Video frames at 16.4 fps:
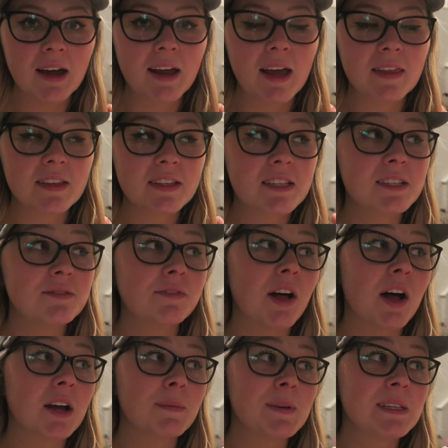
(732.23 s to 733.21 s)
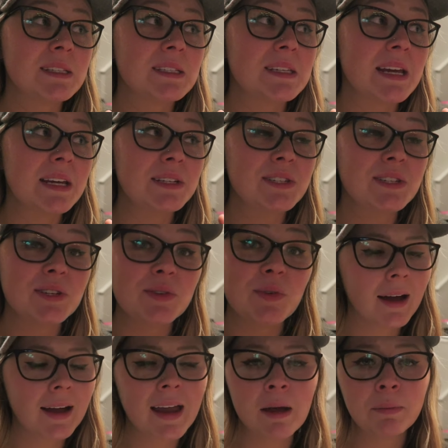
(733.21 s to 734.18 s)
Again, this is Vlogmas day
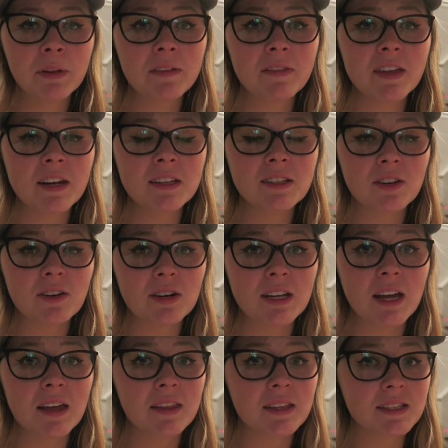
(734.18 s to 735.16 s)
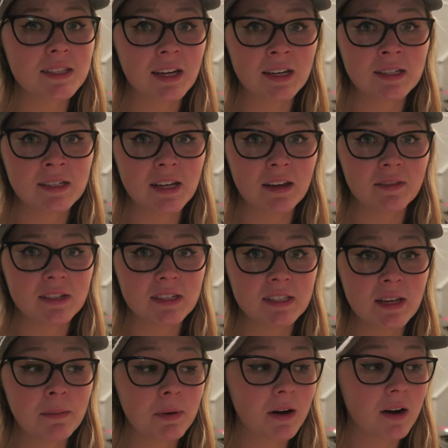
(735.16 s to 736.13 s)
two. I can't believe that it's already the second day of
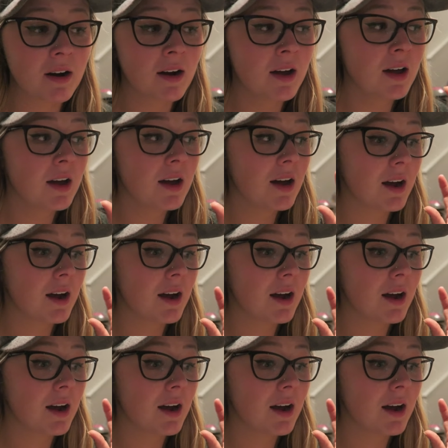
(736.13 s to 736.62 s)
December.